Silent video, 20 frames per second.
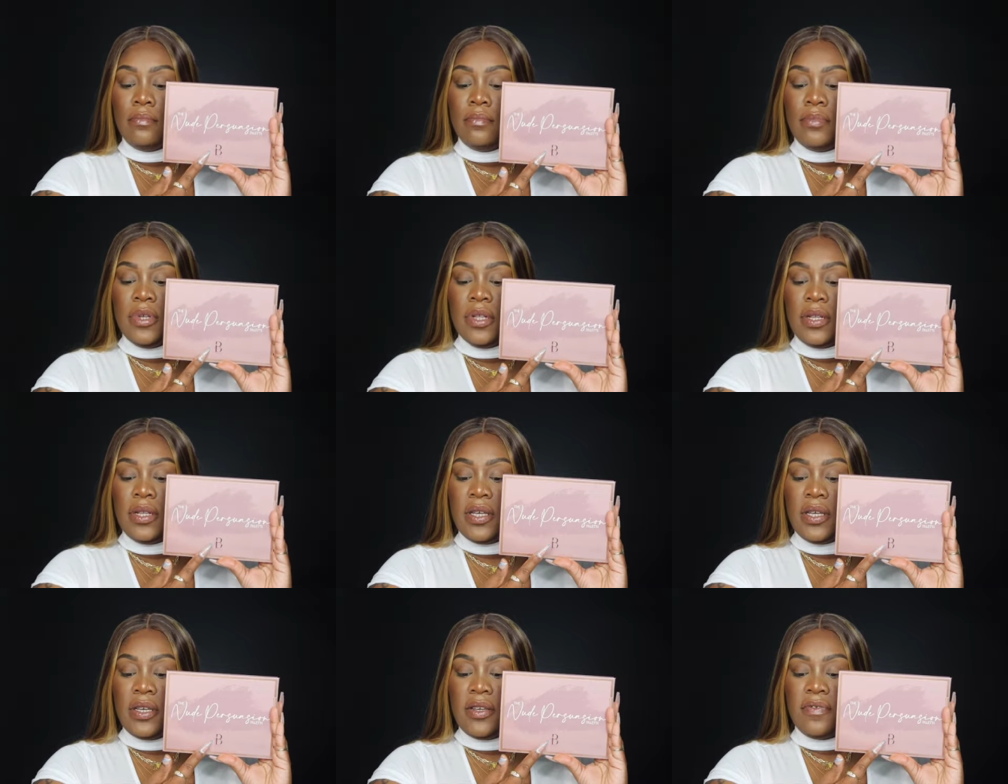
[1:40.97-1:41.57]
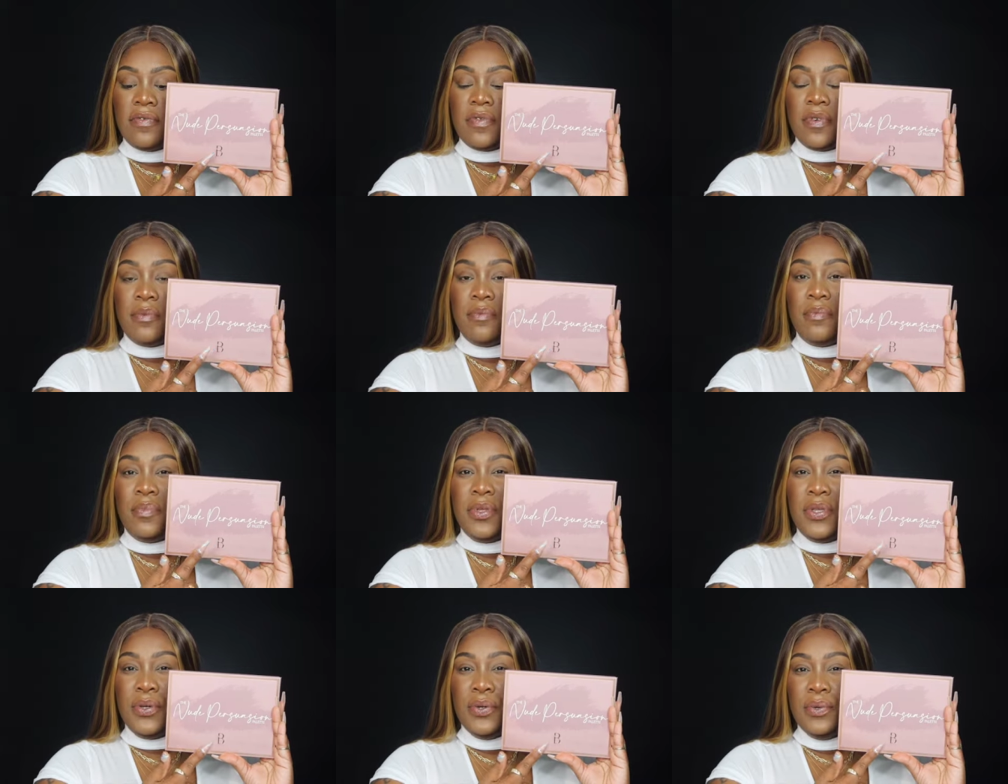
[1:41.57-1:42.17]
Believe
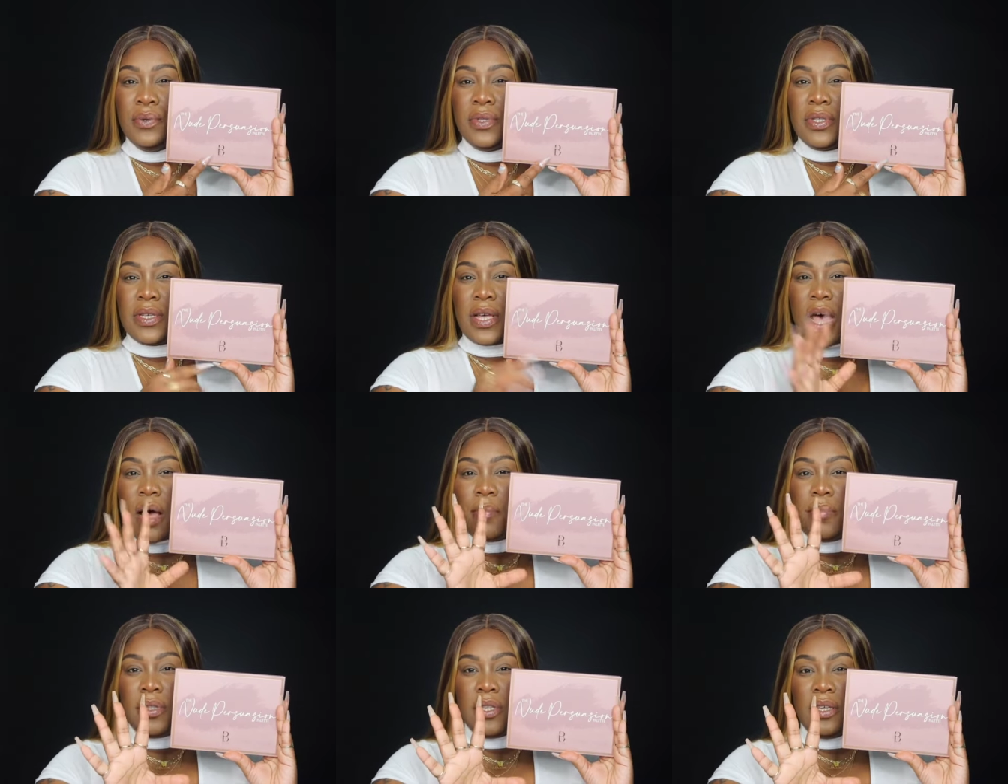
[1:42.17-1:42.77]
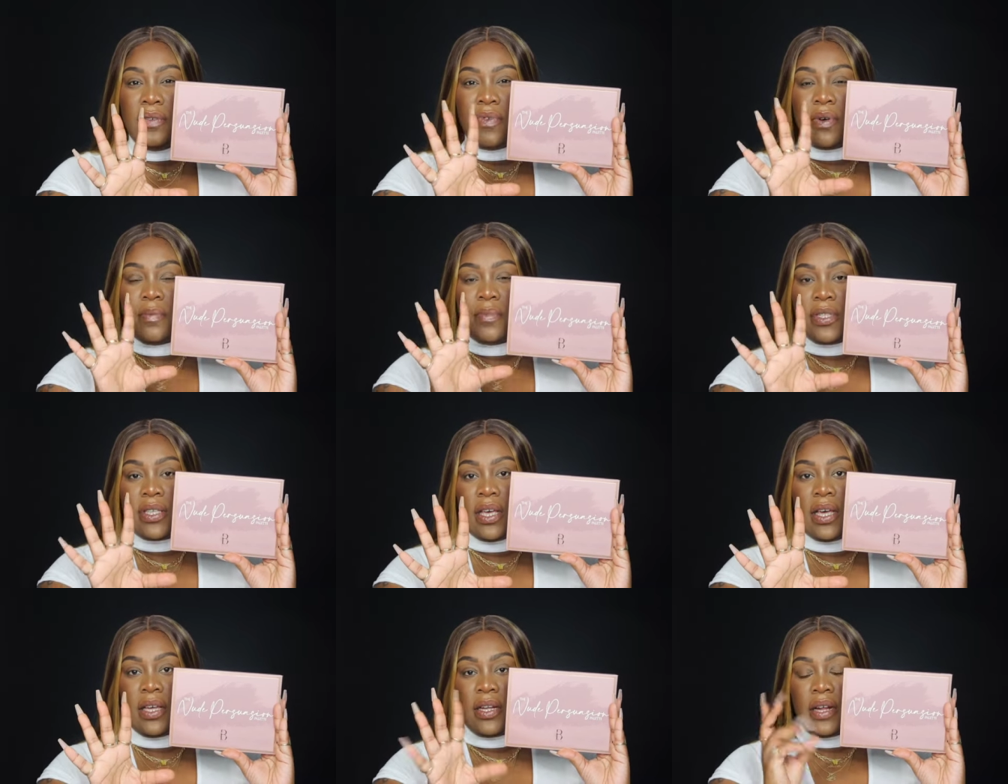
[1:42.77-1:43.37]
Butte. I believe I'm
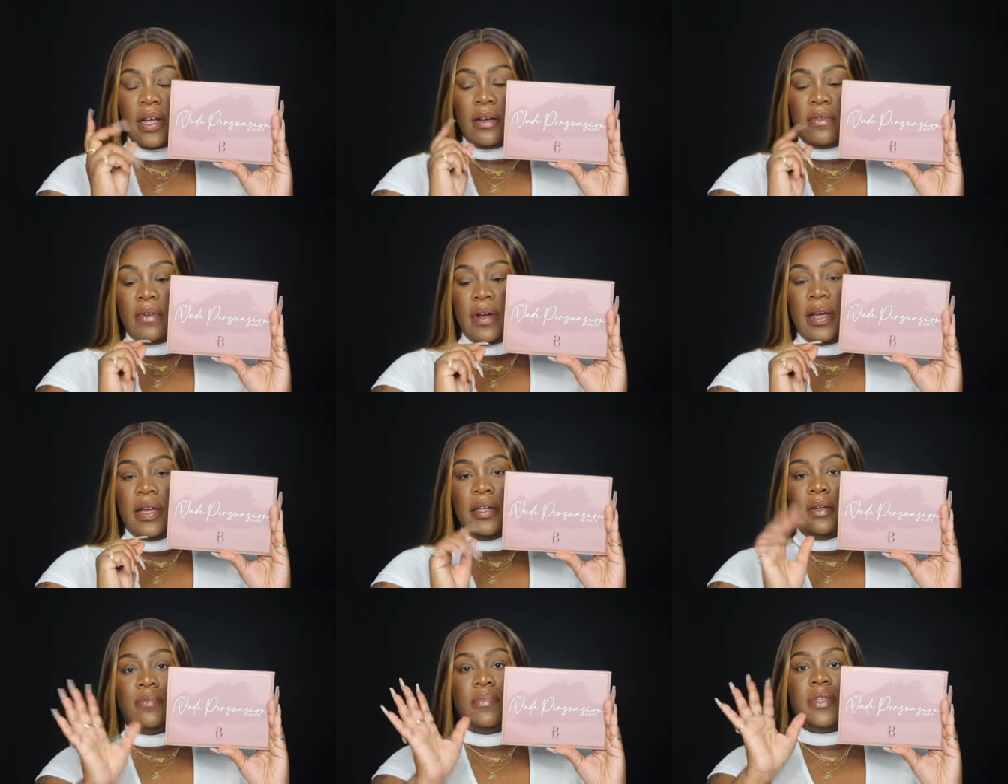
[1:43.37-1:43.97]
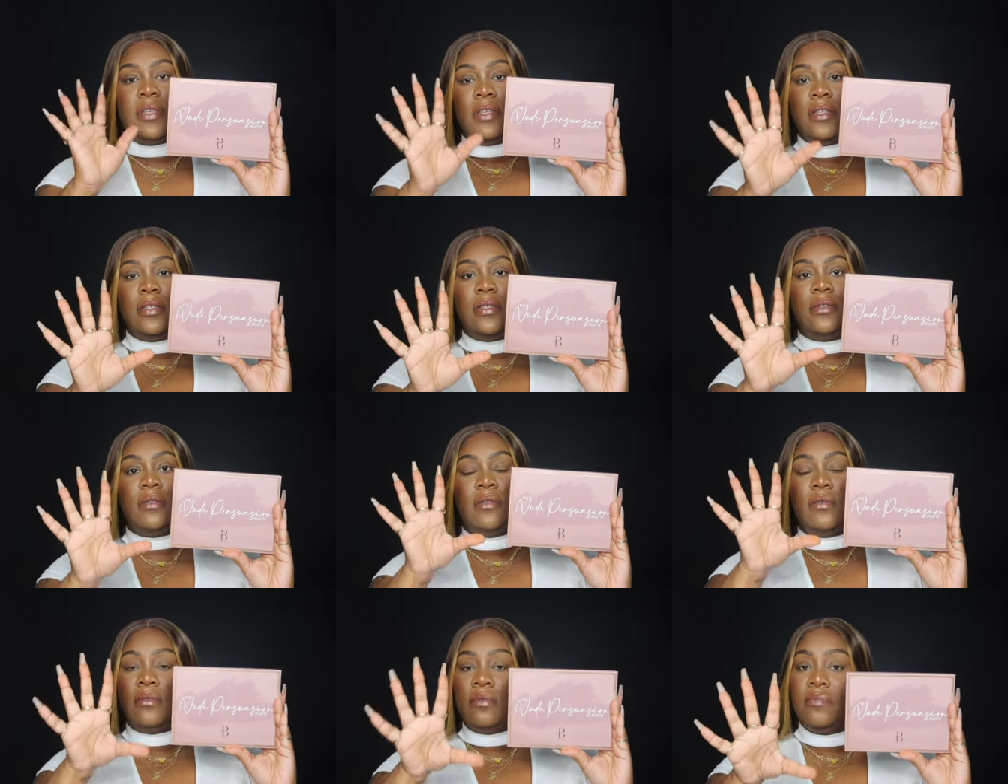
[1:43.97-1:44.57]
saying that right. Please
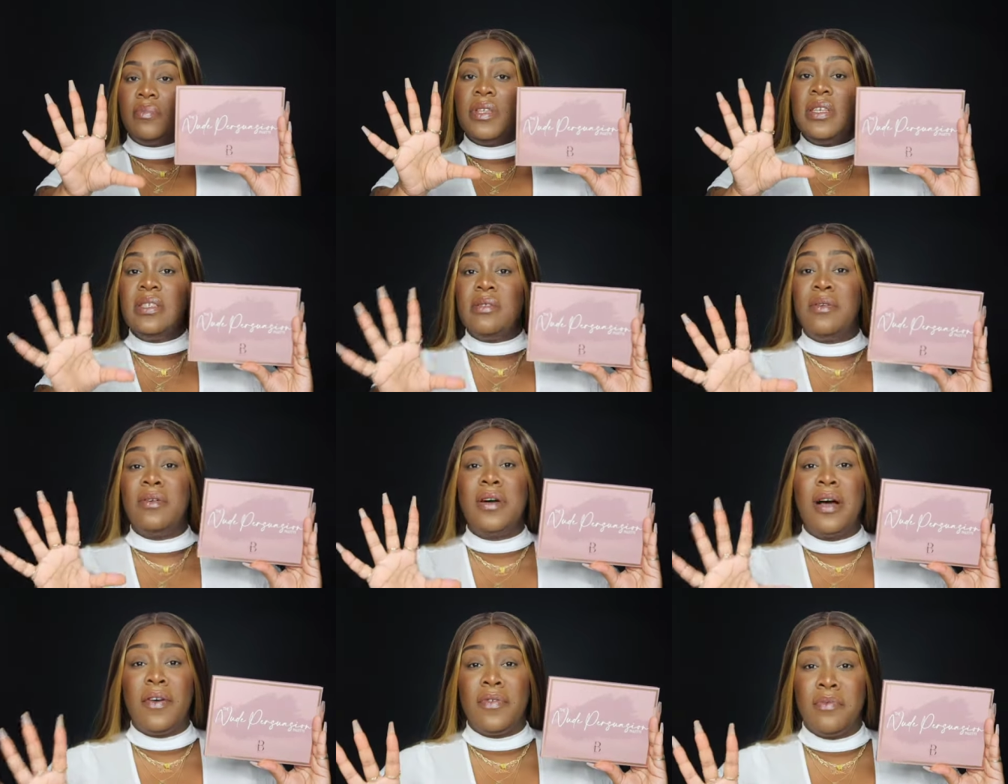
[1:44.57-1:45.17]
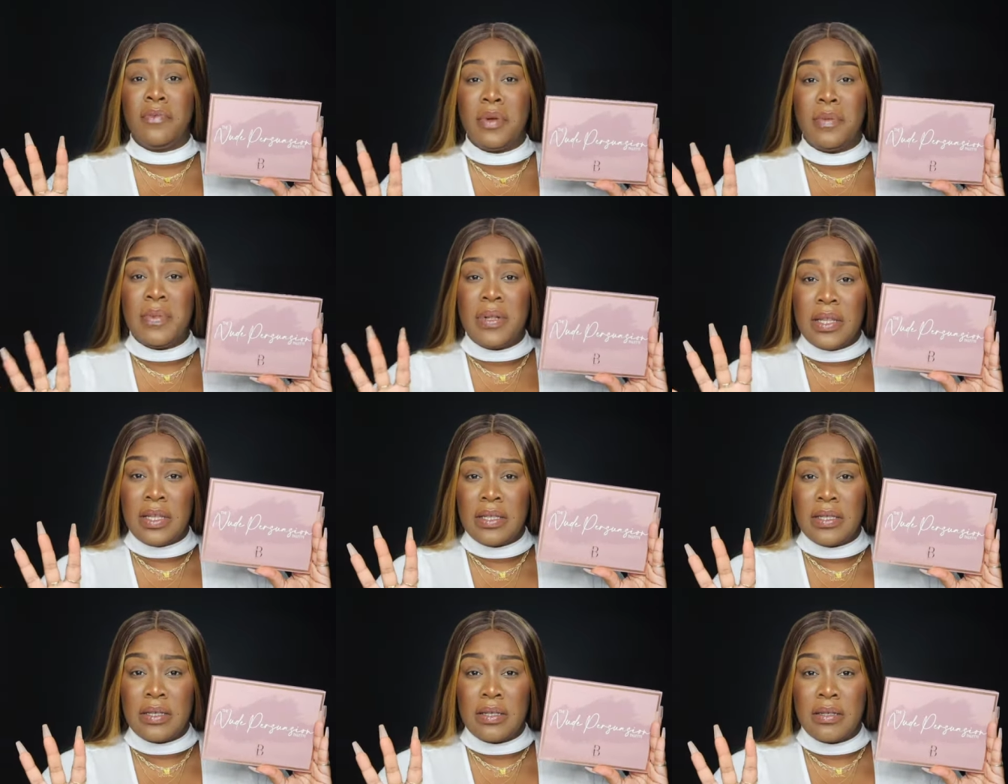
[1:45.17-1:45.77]
don't, please don't come for me,
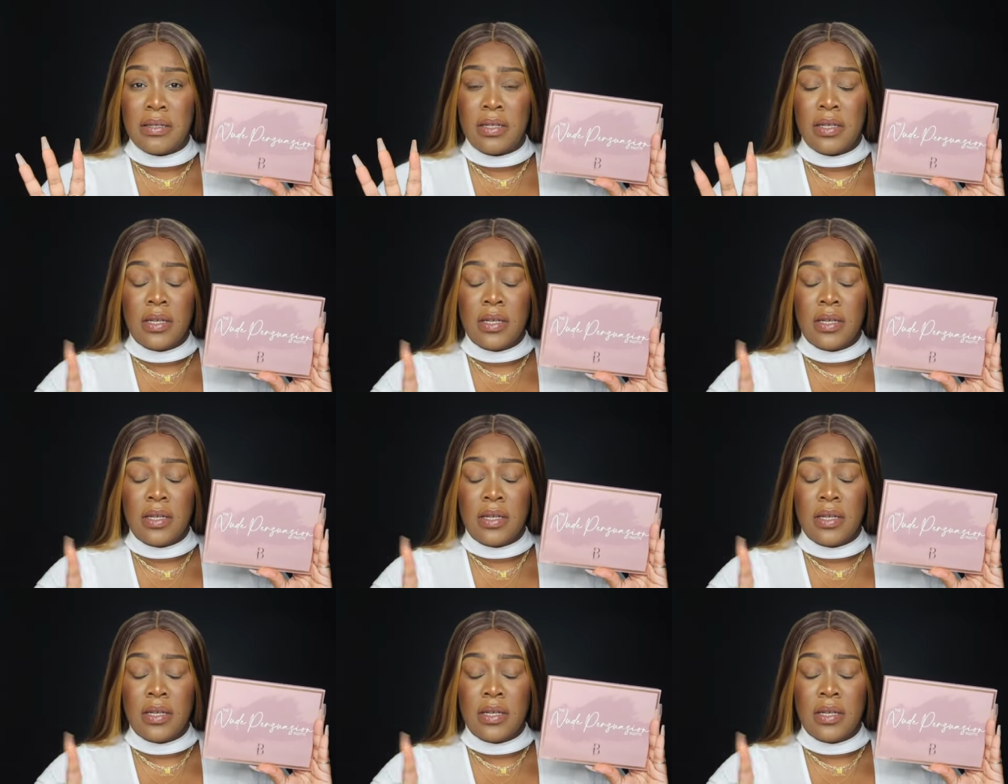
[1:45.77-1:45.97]
Melissa.